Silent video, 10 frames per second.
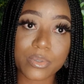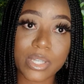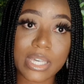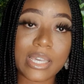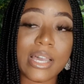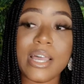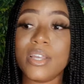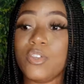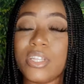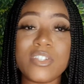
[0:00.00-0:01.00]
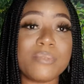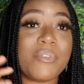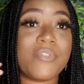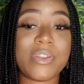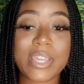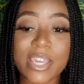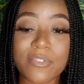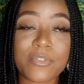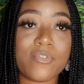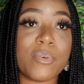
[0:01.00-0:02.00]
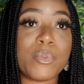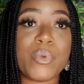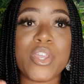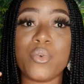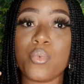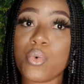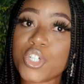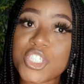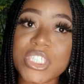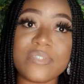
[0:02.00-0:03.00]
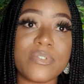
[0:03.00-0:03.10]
Okay, you need to be very careful from the way you wash it,